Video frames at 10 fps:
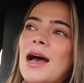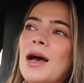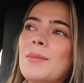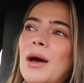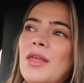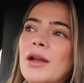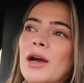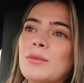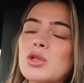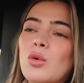And then
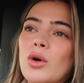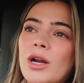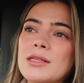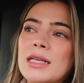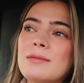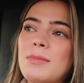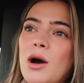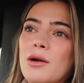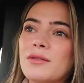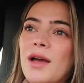I was organizing the
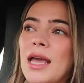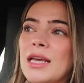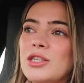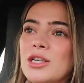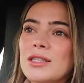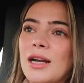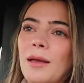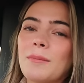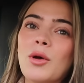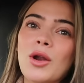barn for ages and
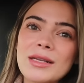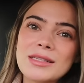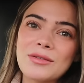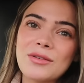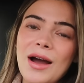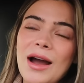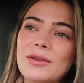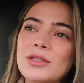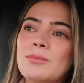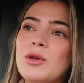like pulling stuff
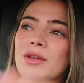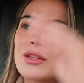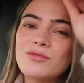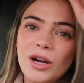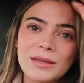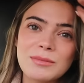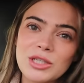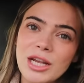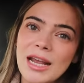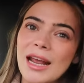around and moving the running
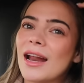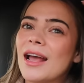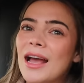machine,